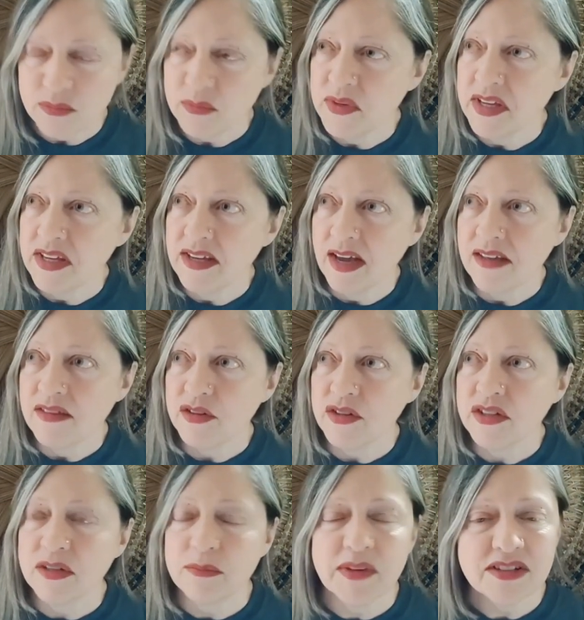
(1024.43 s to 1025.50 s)
We
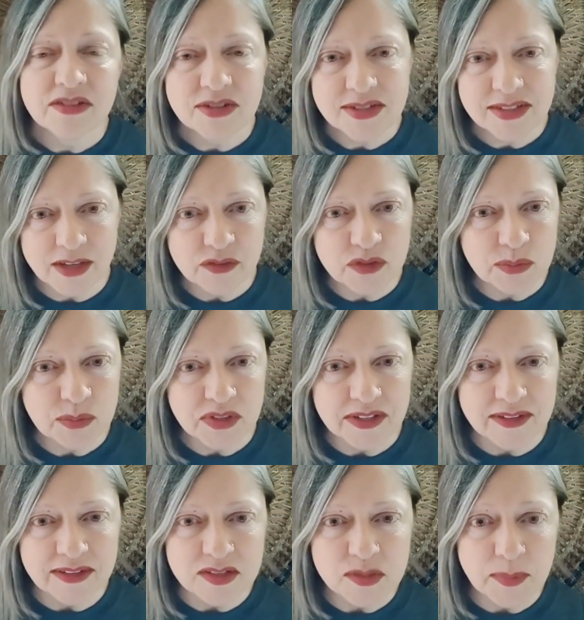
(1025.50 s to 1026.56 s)
gathered a bunch of stuff to put
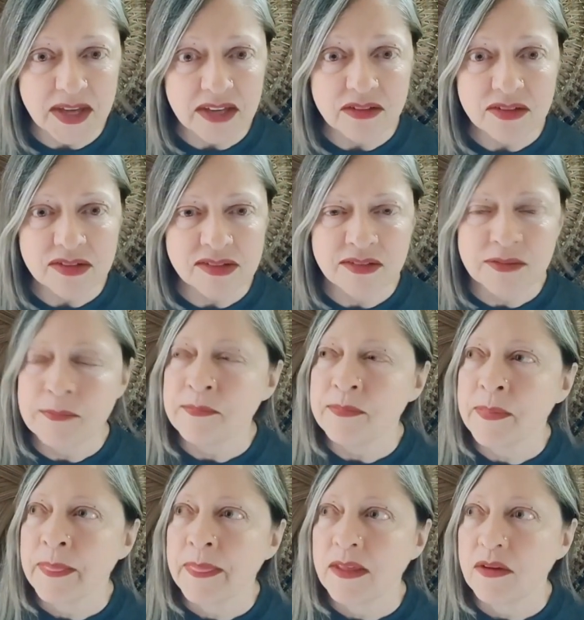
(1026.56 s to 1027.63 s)
in these bottles.
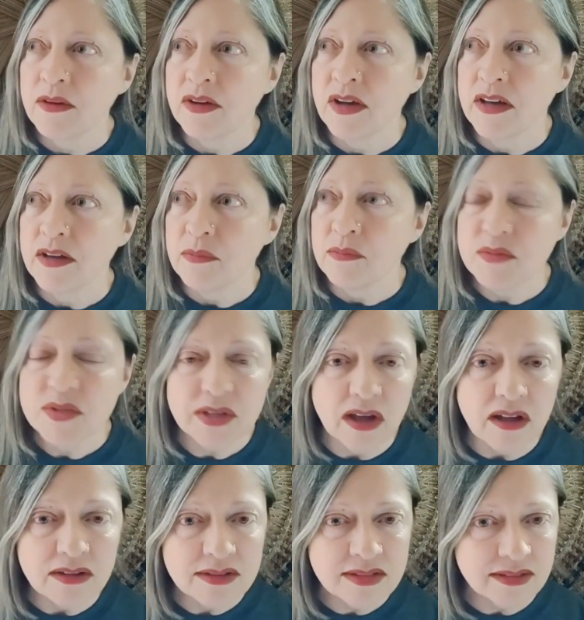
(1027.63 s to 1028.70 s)

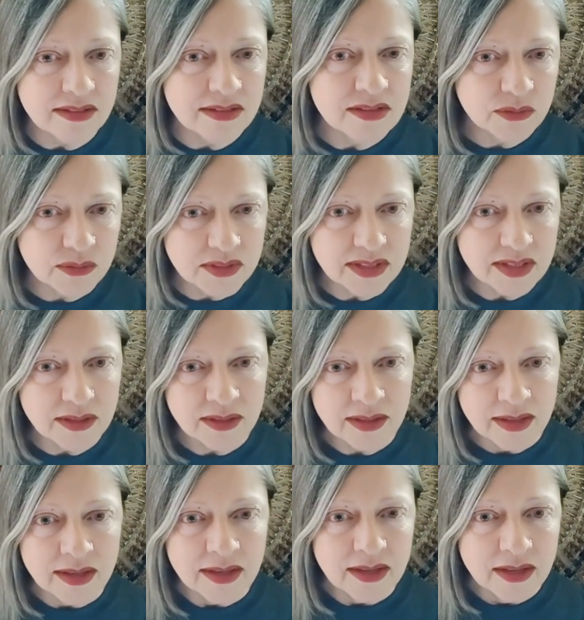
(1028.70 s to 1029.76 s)
Salt is a really
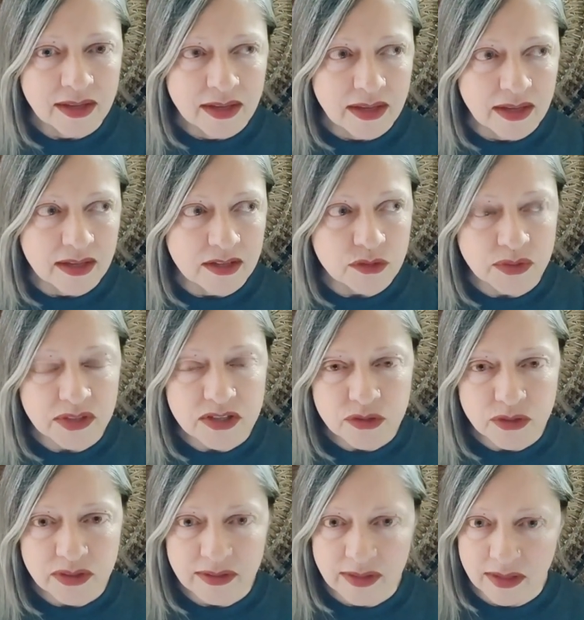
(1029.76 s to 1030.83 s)

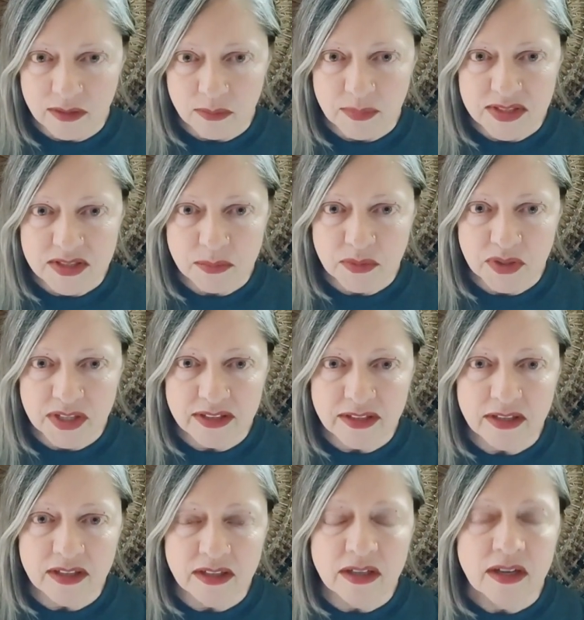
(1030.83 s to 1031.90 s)
traditional element to put in
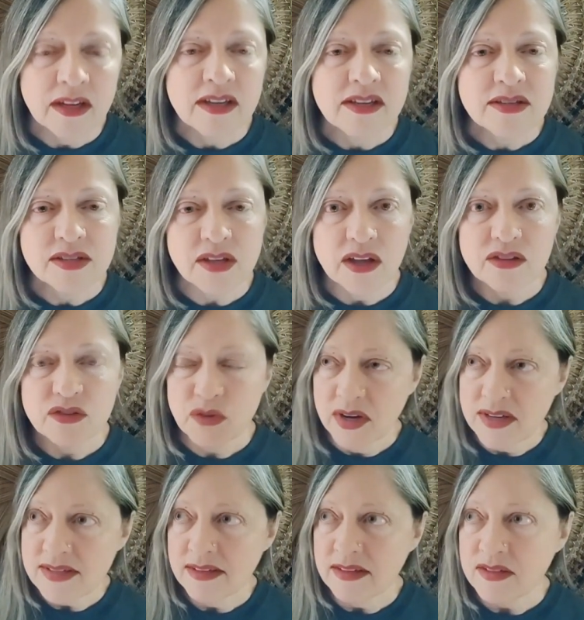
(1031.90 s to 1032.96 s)
there. Salt
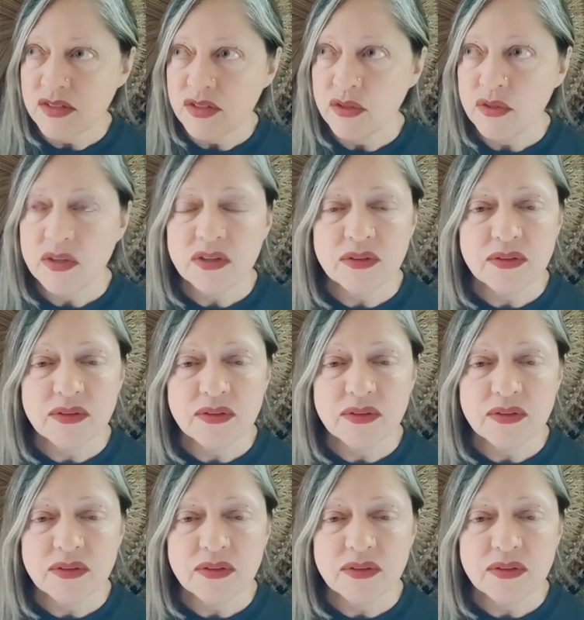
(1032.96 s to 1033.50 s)
draws things to you.